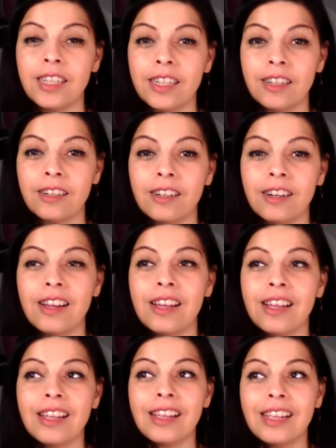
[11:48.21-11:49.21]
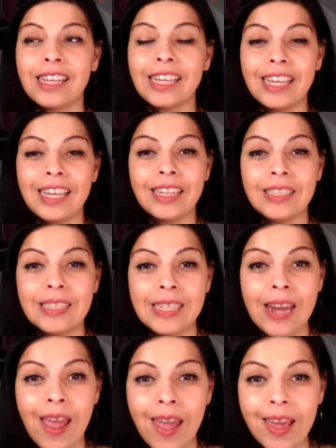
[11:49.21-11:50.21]
it can change
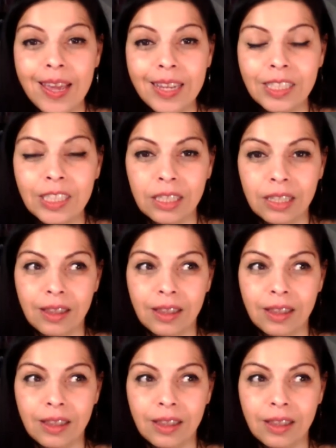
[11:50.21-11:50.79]
things, you know,